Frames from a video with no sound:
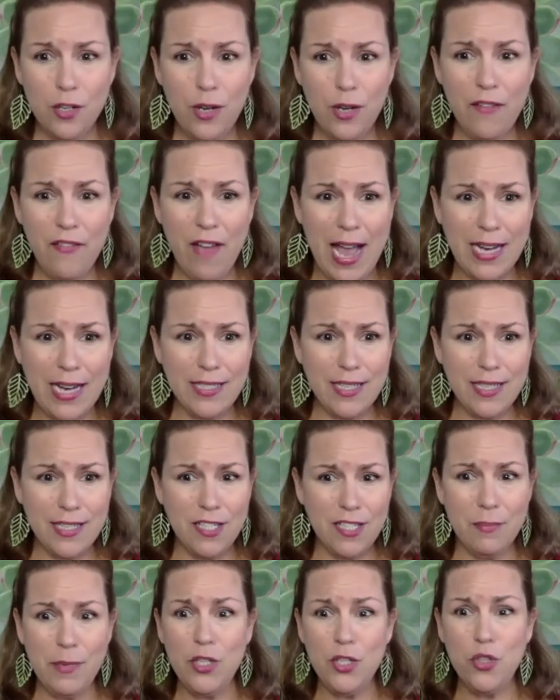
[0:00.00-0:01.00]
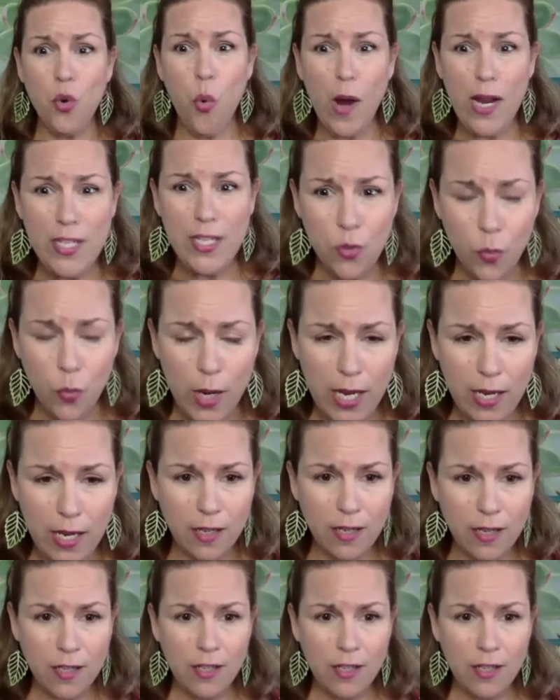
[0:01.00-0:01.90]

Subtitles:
have access to me twice a week